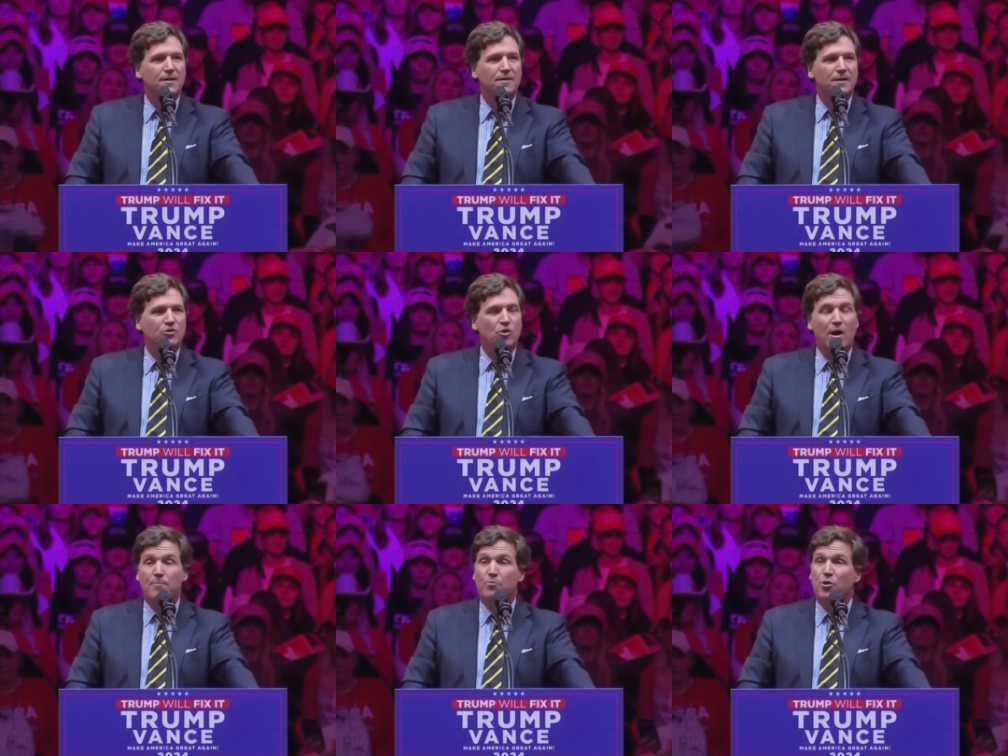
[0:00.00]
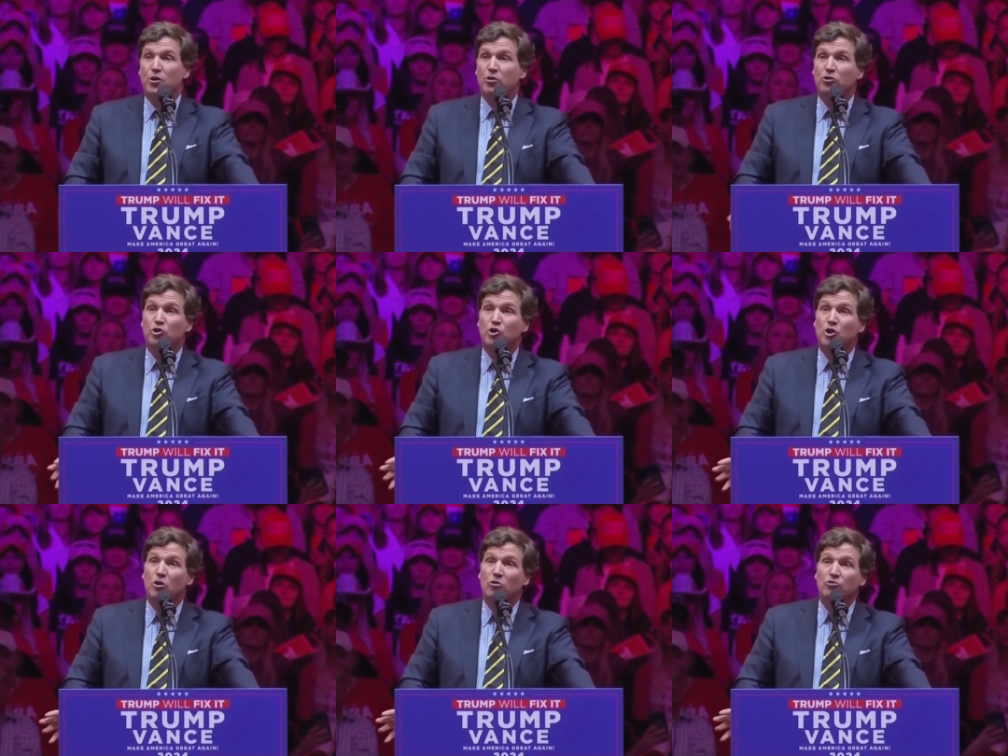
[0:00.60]
they try and put your
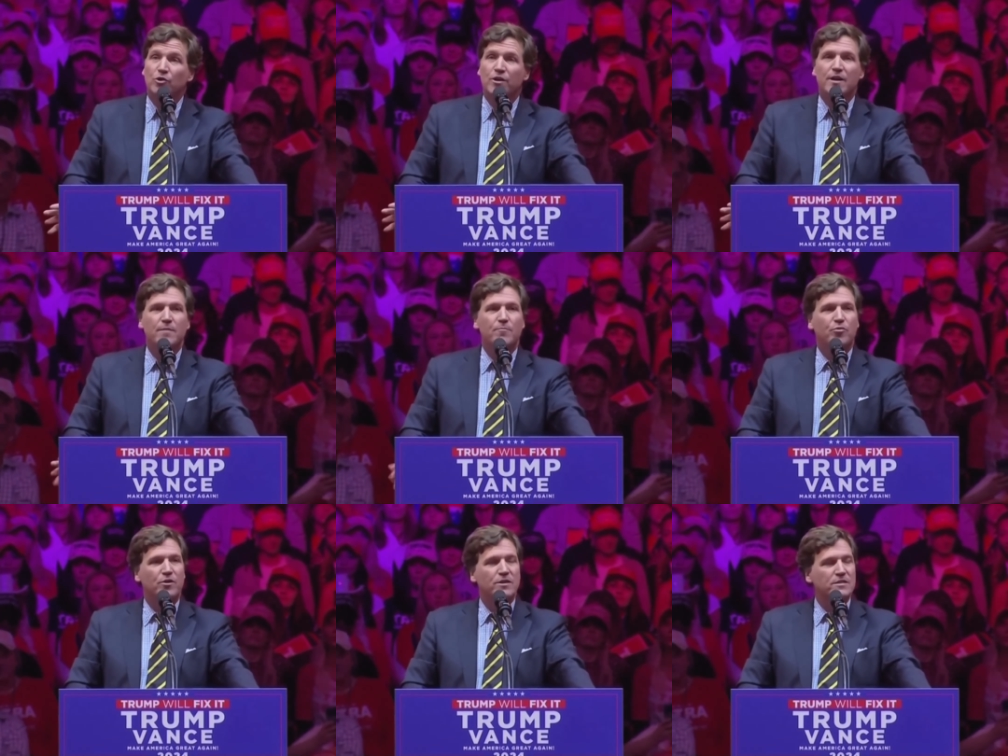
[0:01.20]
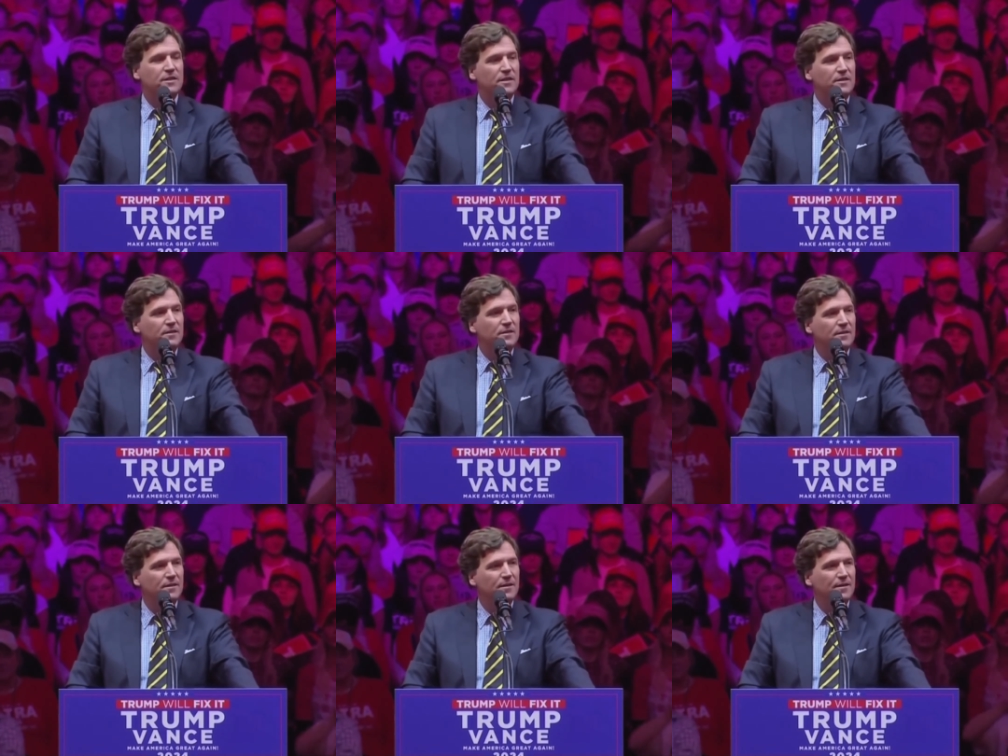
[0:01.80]
children in prison.